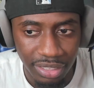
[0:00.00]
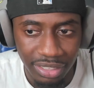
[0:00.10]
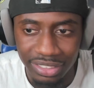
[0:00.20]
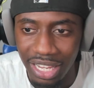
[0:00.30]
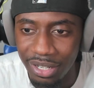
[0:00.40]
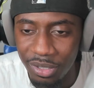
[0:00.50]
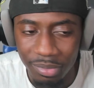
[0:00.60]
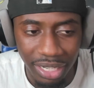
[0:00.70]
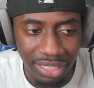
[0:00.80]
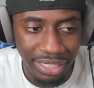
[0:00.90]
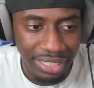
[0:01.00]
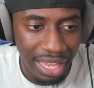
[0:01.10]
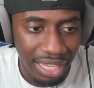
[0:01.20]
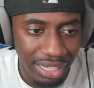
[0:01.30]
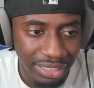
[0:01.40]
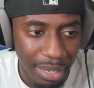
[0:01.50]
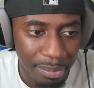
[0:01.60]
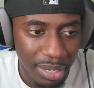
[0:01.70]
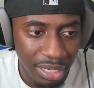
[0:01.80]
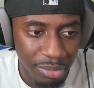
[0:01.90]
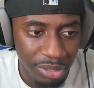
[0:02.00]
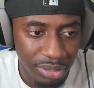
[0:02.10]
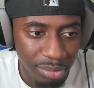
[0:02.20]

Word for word: cause y'all know me. I like that. I like that pain music,